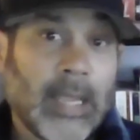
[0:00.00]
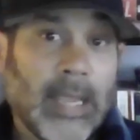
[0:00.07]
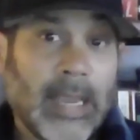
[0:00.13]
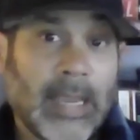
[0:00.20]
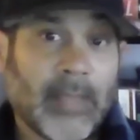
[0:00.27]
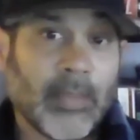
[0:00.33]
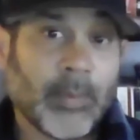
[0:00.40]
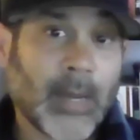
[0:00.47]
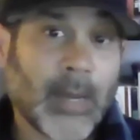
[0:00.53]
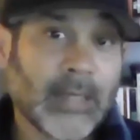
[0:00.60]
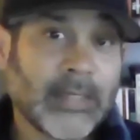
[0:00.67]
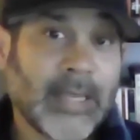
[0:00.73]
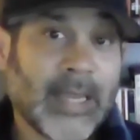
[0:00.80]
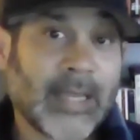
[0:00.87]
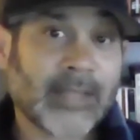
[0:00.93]
and the
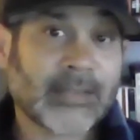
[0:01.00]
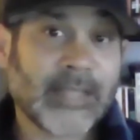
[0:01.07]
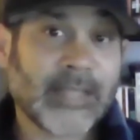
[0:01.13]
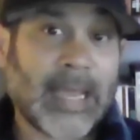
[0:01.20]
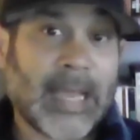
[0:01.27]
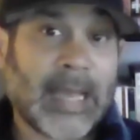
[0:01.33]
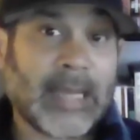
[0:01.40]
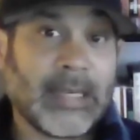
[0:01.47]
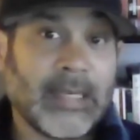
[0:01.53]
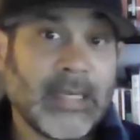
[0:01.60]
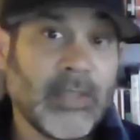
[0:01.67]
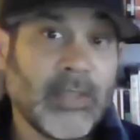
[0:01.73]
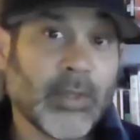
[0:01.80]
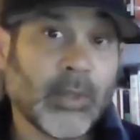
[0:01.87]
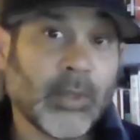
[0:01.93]
podcast at
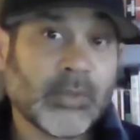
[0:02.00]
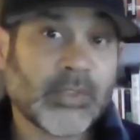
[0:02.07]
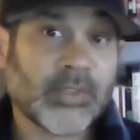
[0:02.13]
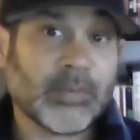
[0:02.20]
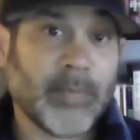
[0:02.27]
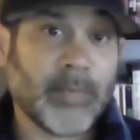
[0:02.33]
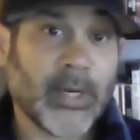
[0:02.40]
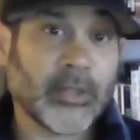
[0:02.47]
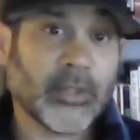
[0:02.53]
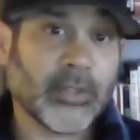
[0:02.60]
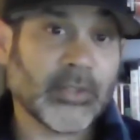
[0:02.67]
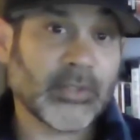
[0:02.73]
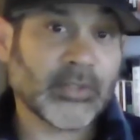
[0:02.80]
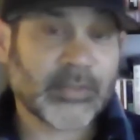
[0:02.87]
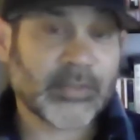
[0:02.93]
Ethos
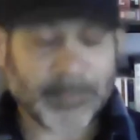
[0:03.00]
Mariners.